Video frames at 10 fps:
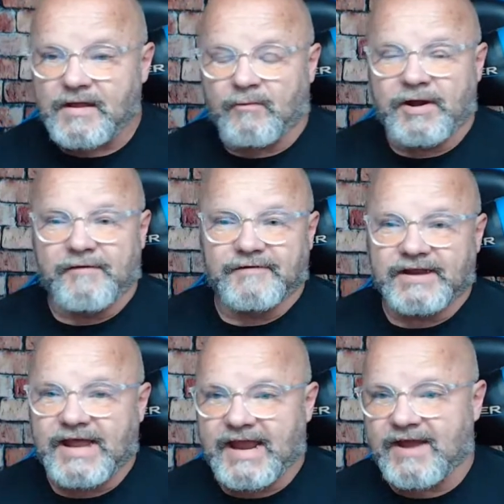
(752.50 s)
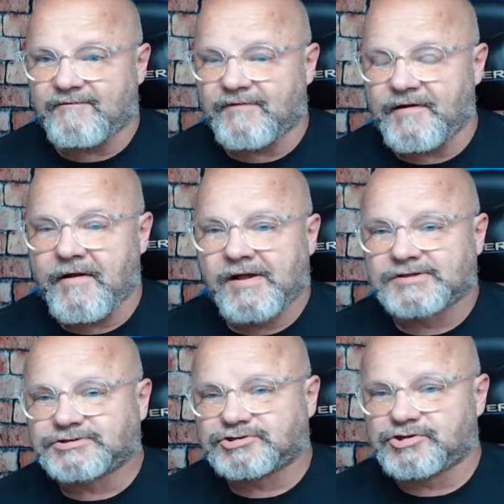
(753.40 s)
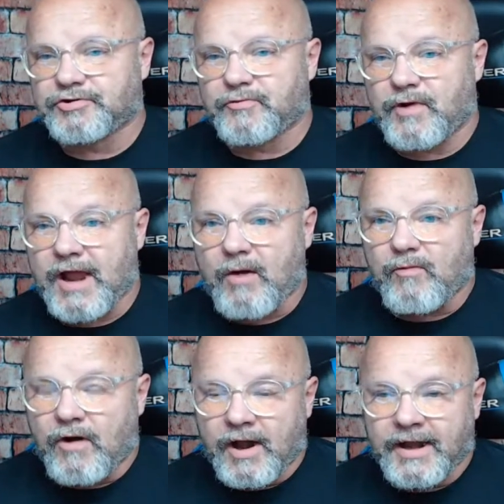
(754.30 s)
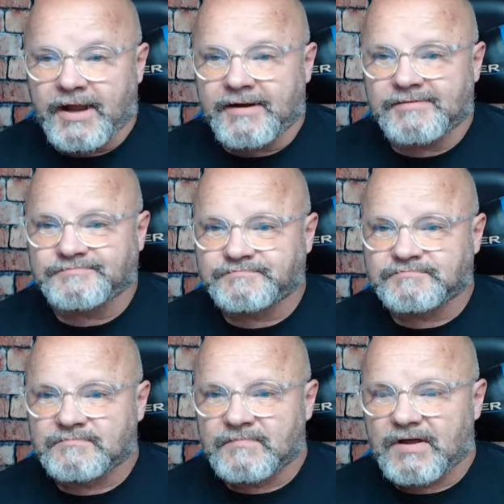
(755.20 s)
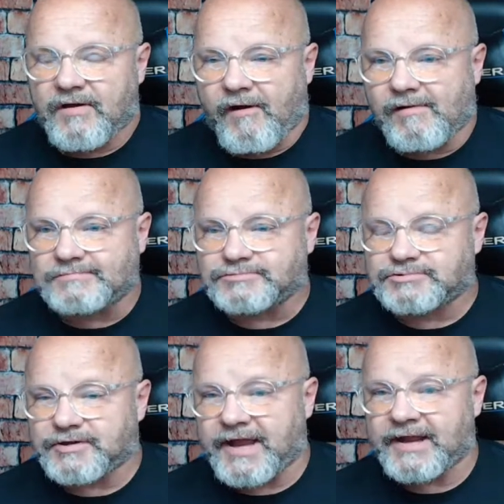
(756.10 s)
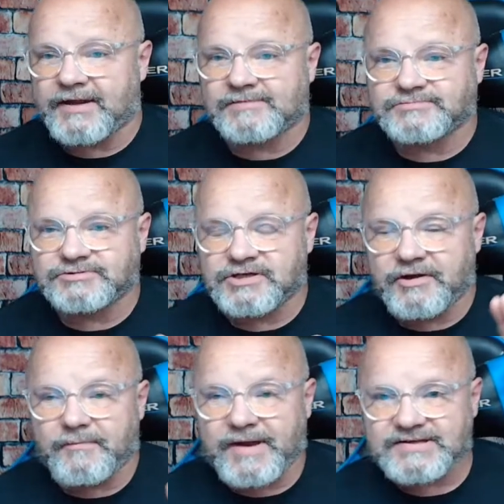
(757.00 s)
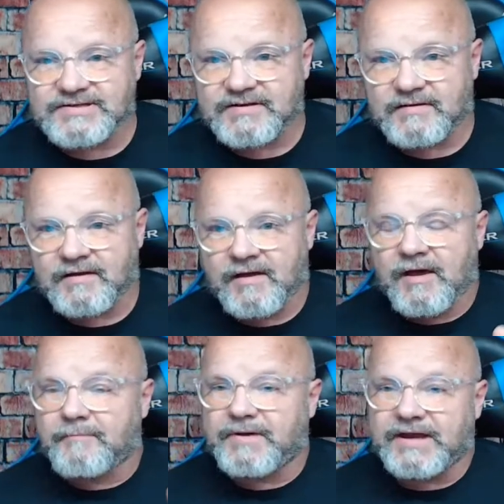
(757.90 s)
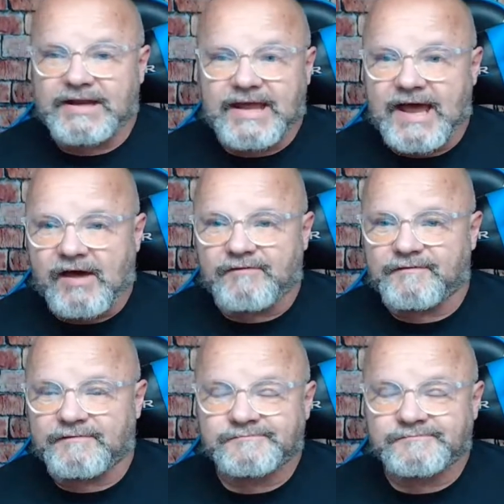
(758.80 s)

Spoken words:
I went over to Canva, drew what I wanted, created, basic PDF,